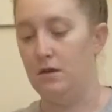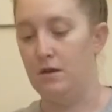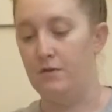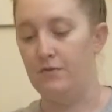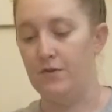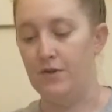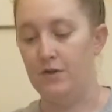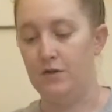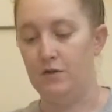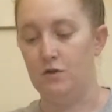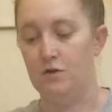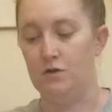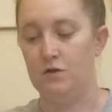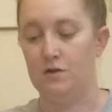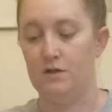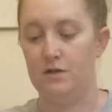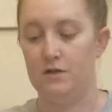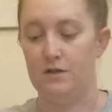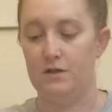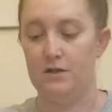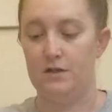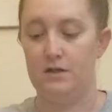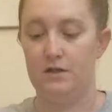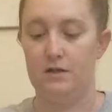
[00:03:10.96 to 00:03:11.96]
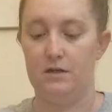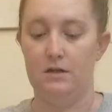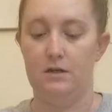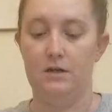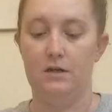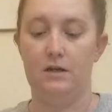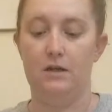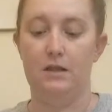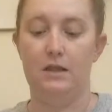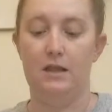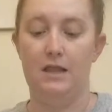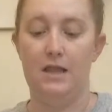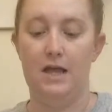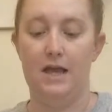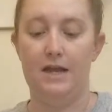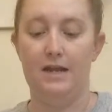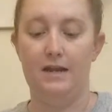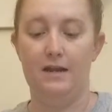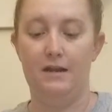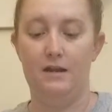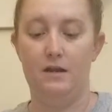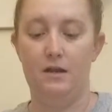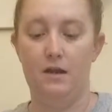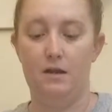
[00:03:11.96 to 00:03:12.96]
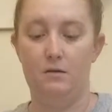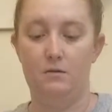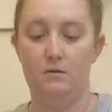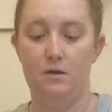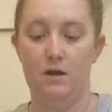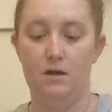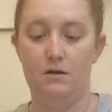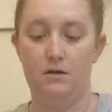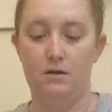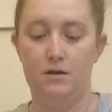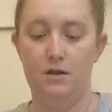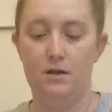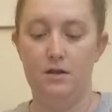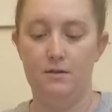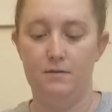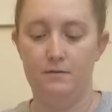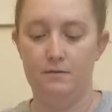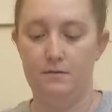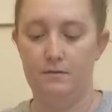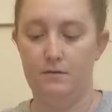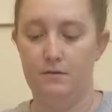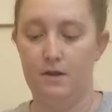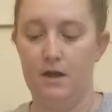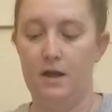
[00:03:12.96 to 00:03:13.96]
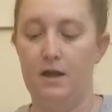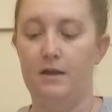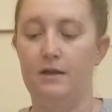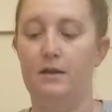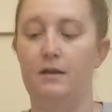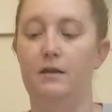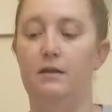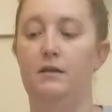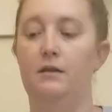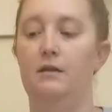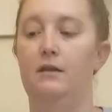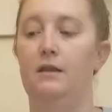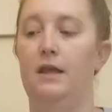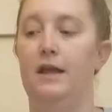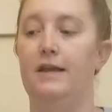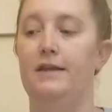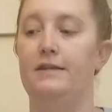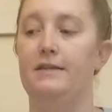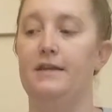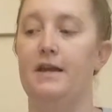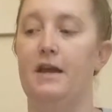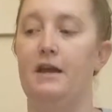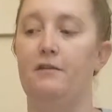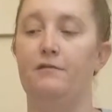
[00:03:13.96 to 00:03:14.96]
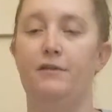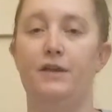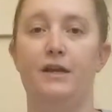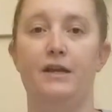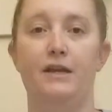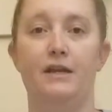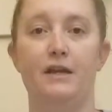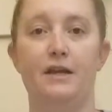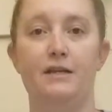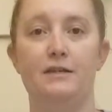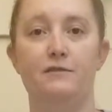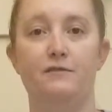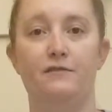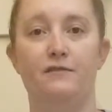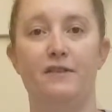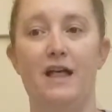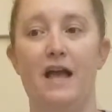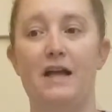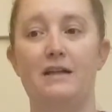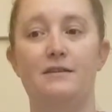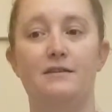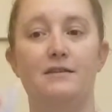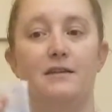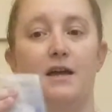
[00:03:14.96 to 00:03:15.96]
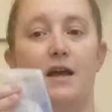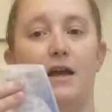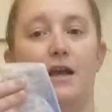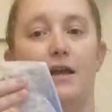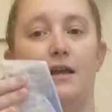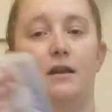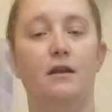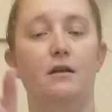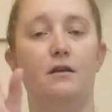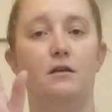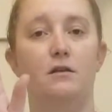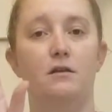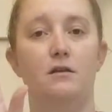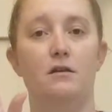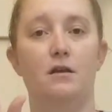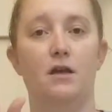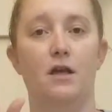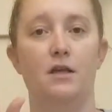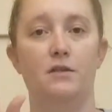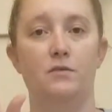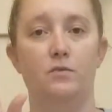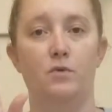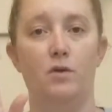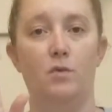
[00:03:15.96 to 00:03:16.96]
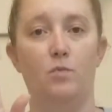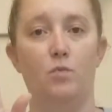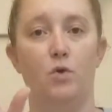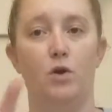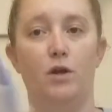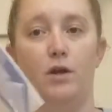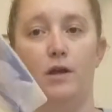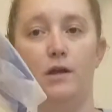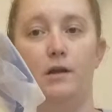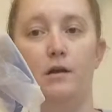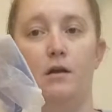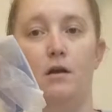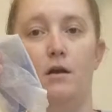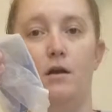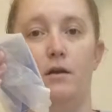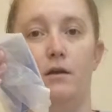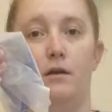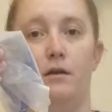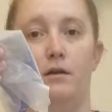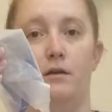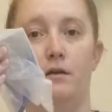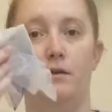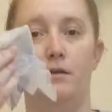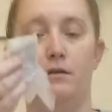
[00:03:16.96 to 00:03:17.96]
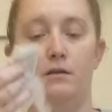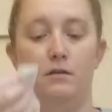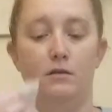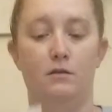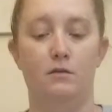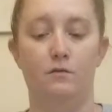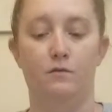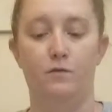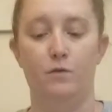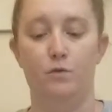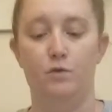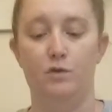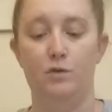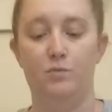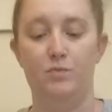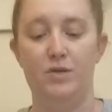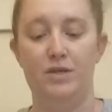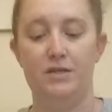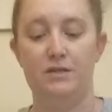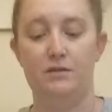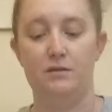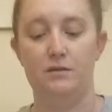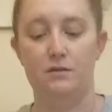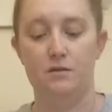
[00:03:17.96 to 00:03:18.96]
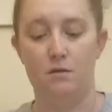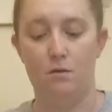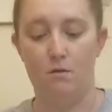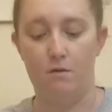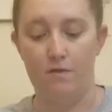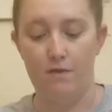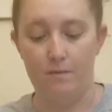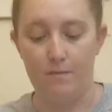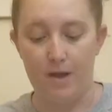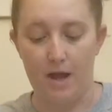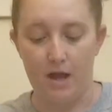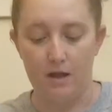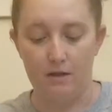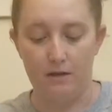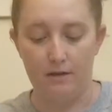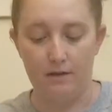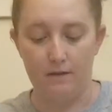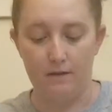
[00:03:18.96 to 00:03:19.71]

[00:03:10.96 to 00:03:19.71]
And then you just glide that right on in. I like to have like a nice flat side, is what I'm working on, and then the folded pieces go in the back.